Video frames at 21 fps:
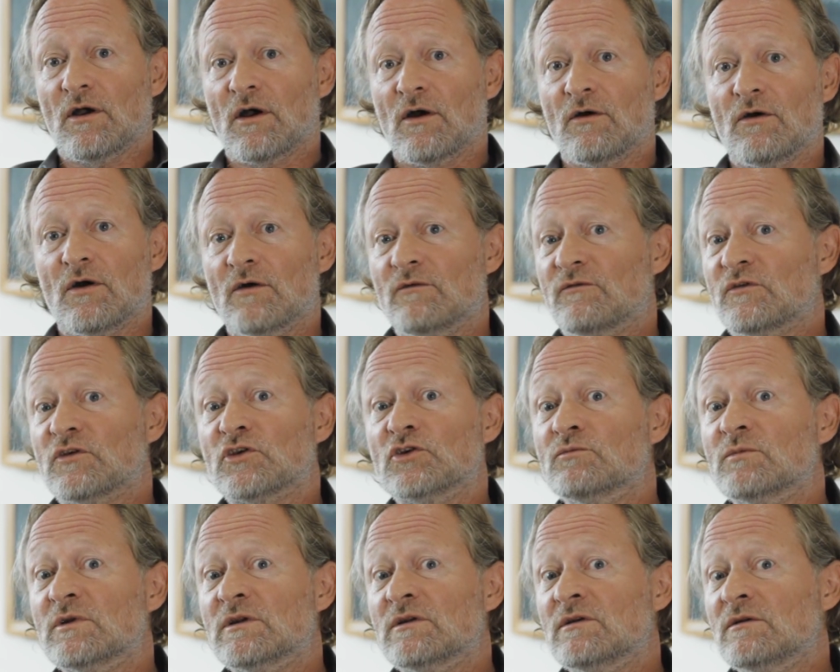uh, of
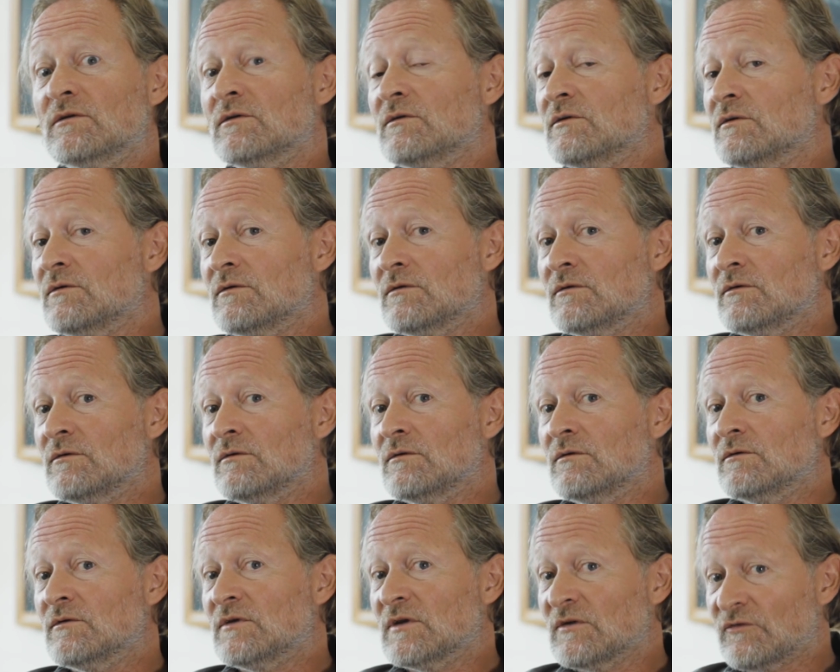human
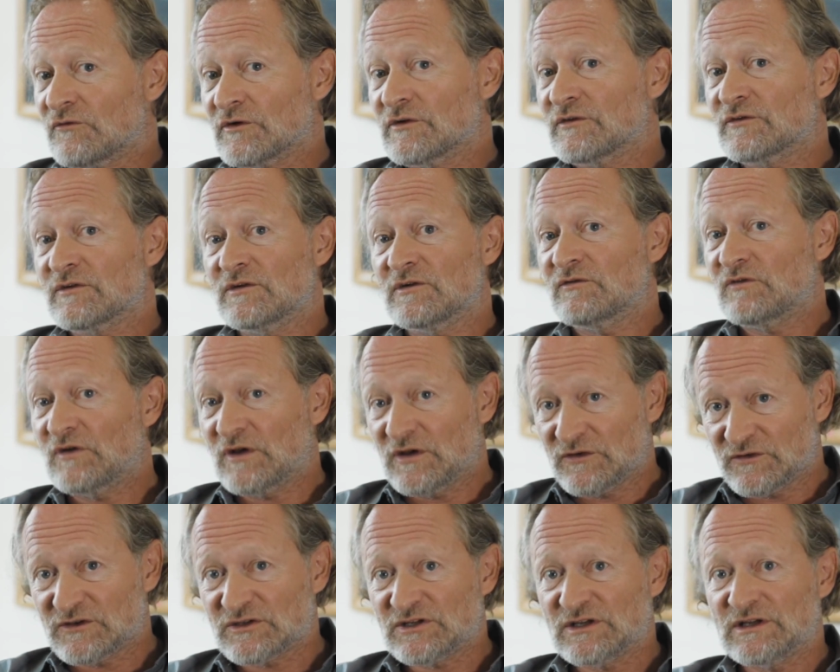difference and
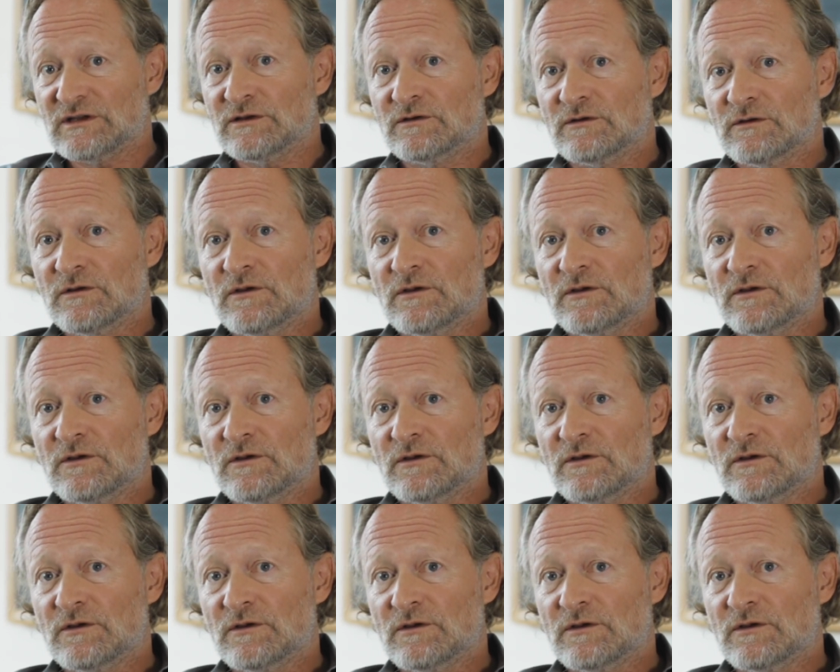diversity.